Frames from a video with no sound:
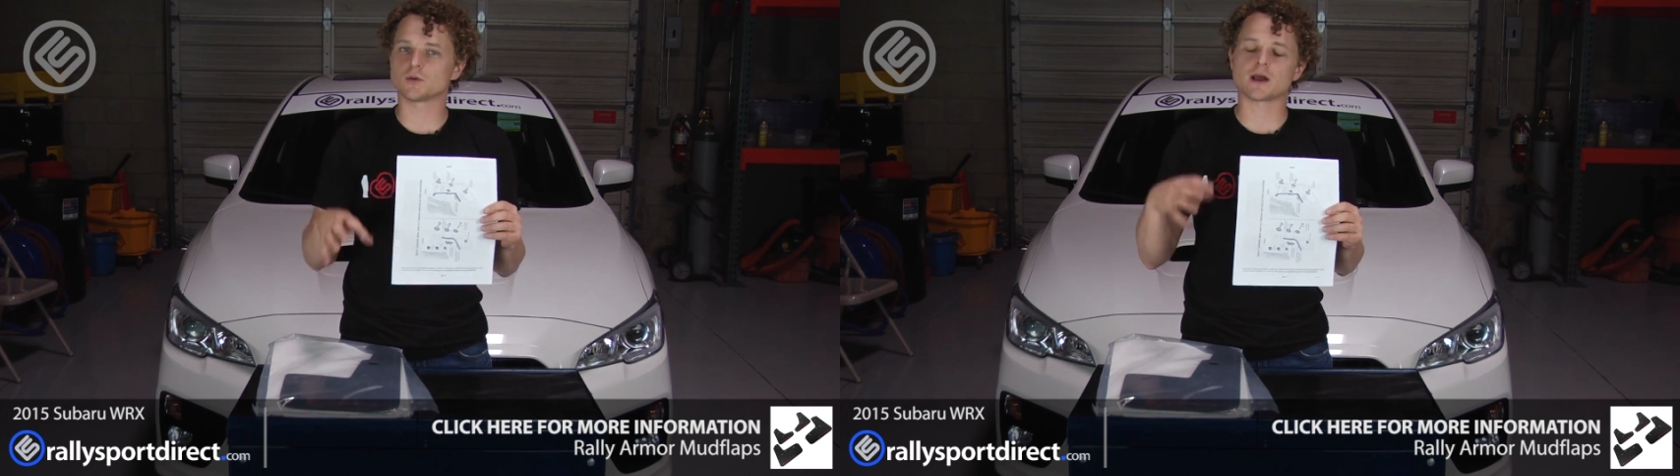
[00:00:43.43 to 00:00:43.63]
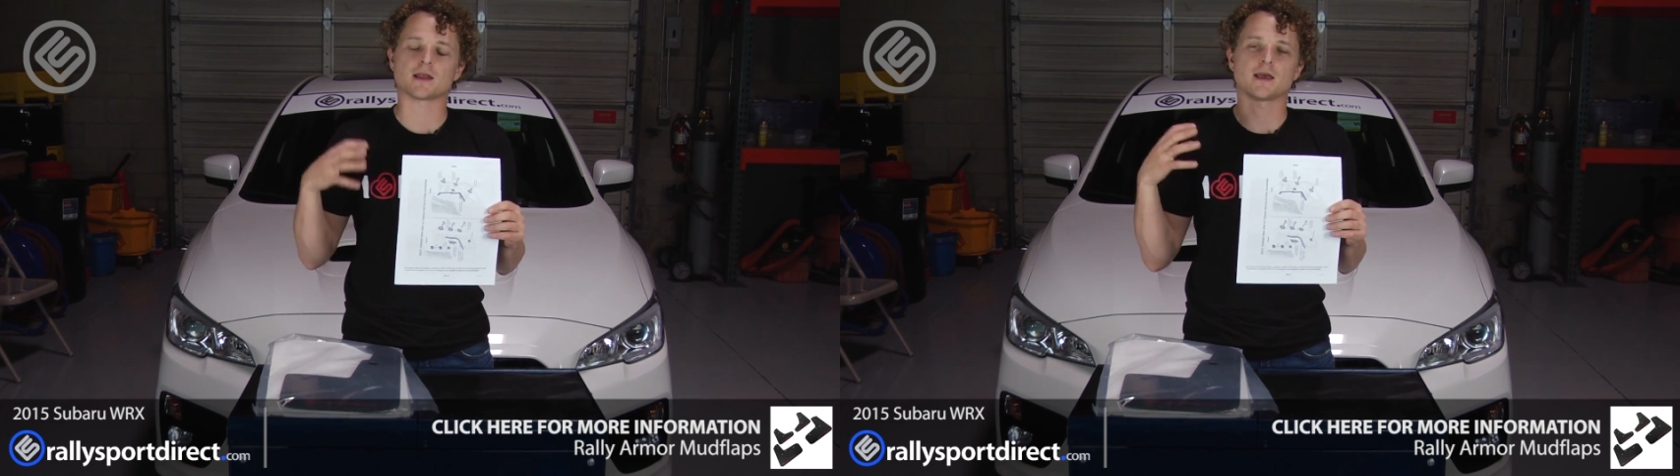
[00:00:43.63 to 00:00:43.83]

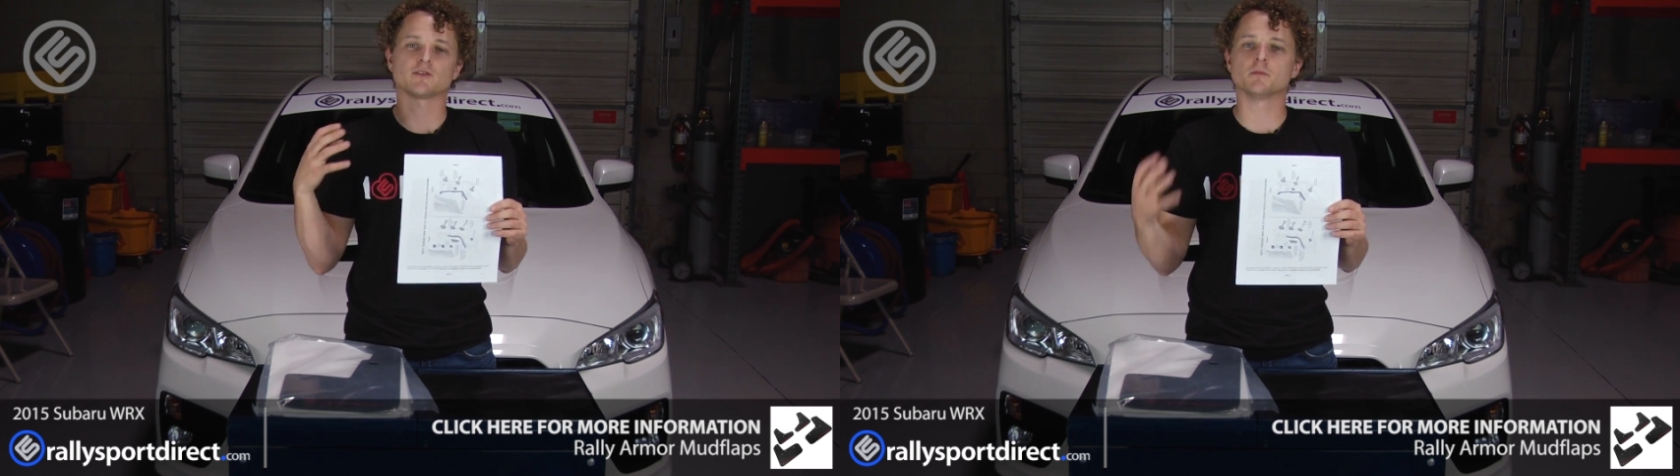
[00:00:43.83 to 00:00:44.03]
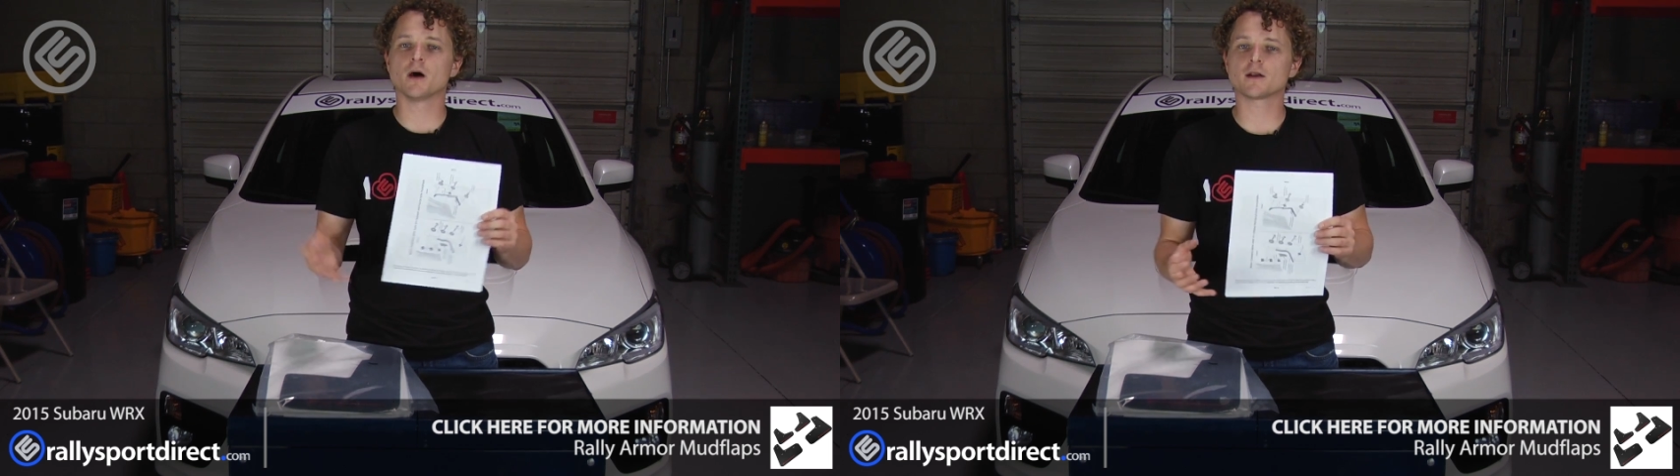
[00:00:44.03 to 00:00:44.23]
we're not going to have
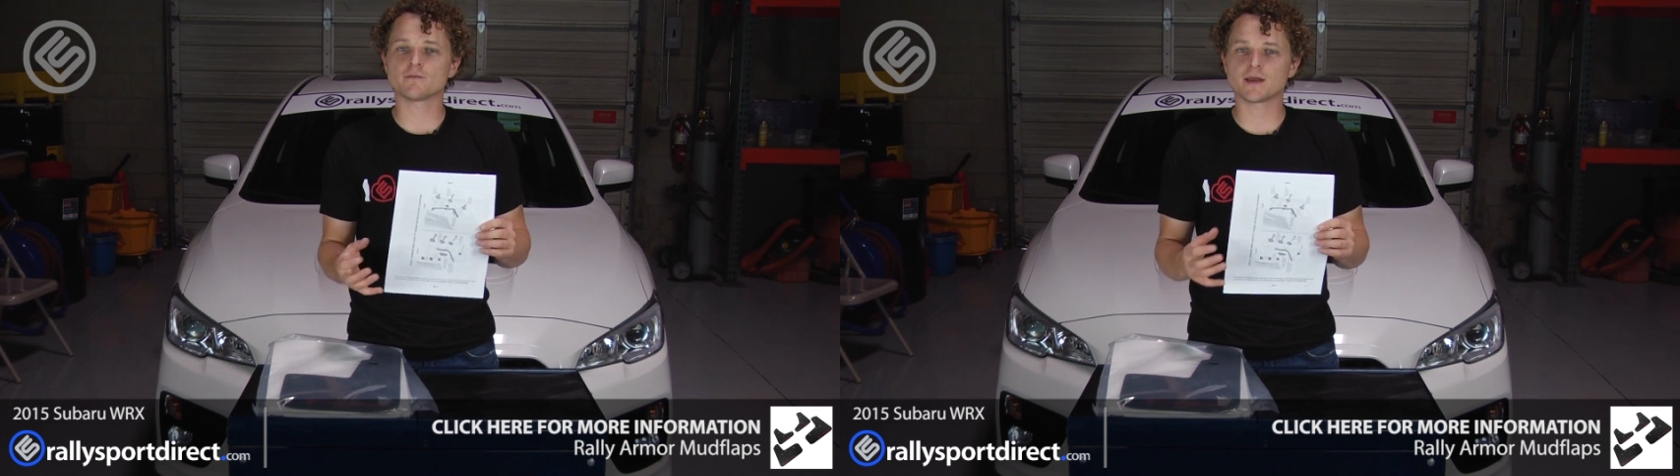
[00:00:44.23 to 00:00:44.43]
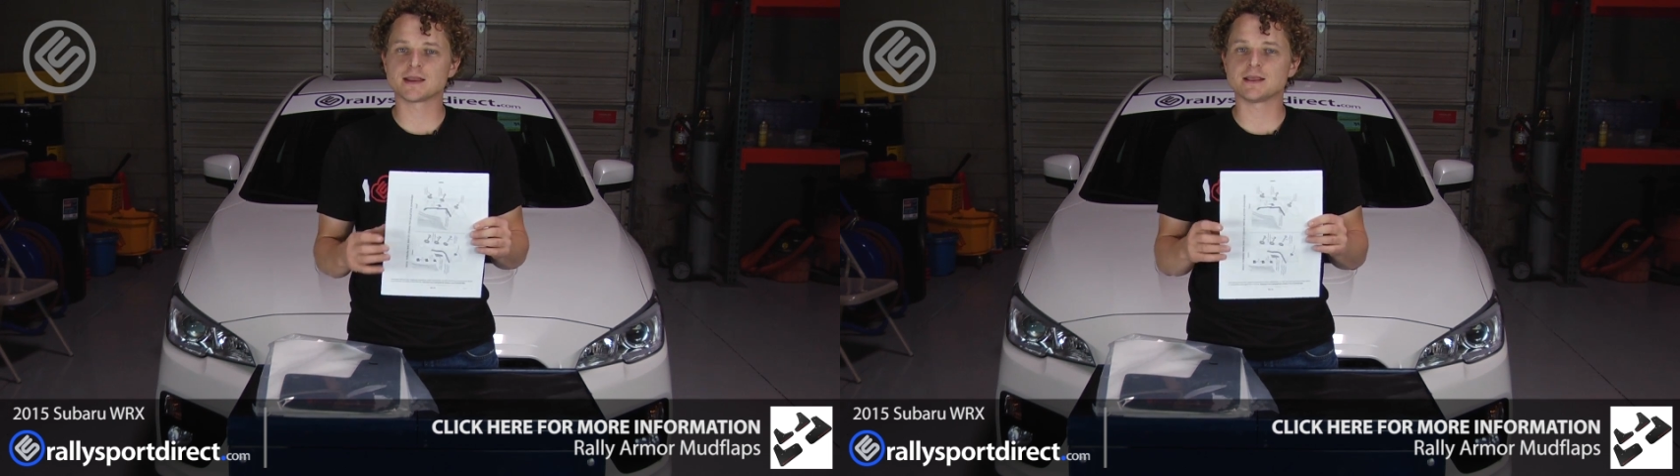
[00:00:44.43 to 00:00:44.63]
to
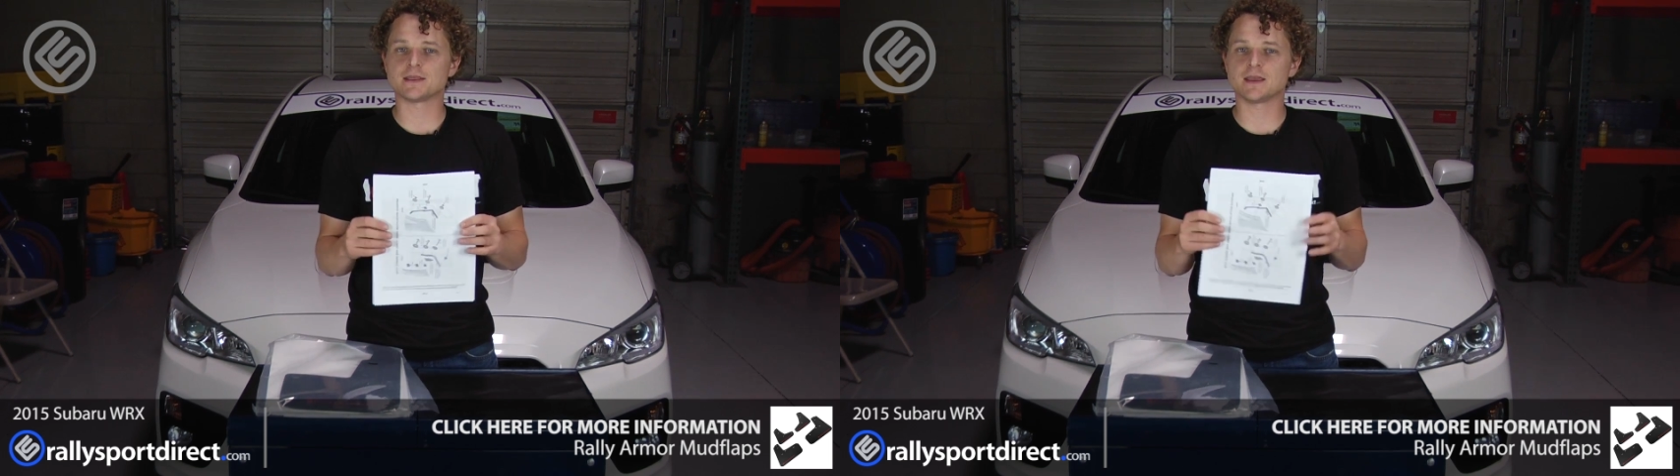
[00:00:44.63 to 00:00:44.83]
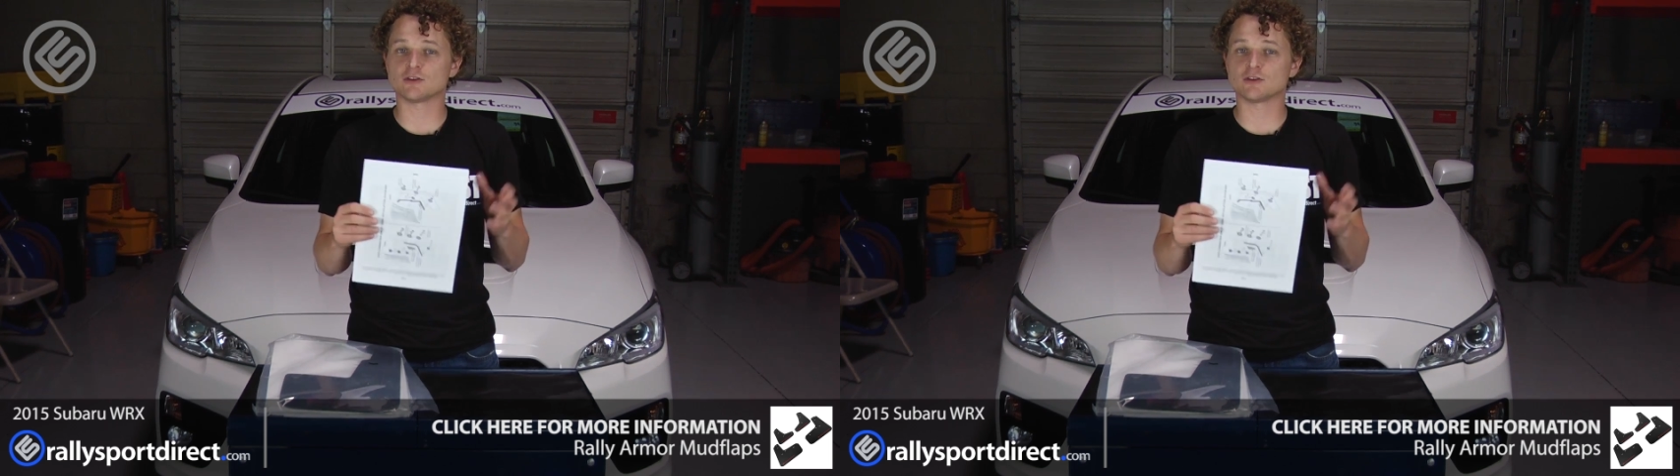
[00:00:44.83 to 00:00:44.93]
modify anything.